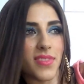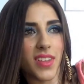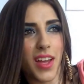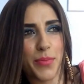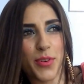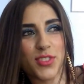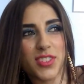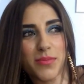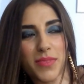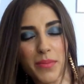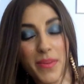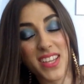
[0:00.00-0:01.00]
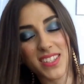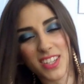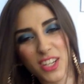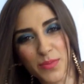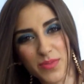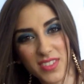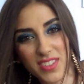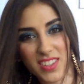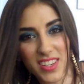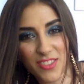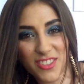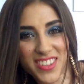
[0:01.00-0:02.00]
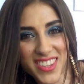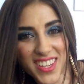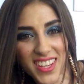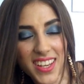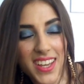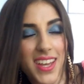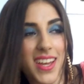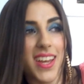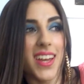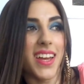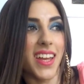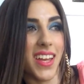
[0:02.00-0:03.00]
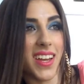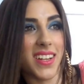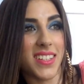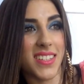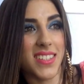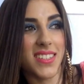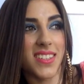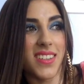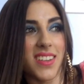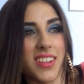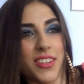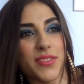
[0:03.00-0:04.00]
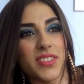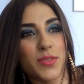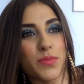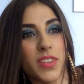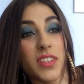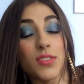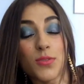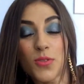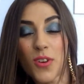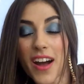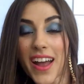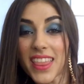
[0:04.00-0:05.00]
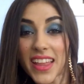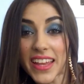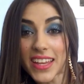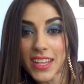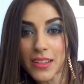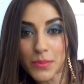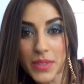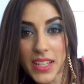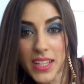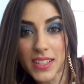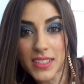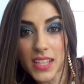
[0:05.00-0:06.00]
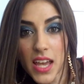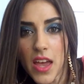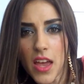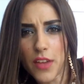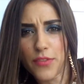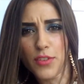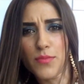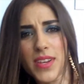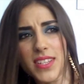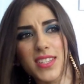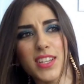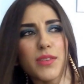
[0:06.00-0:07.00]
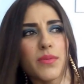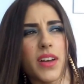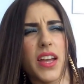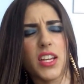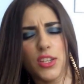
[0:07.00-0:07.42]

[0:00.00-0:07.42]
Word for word: I post up my mess ups, everything, and um, it's, it's cool. I like it because if you mess up, I can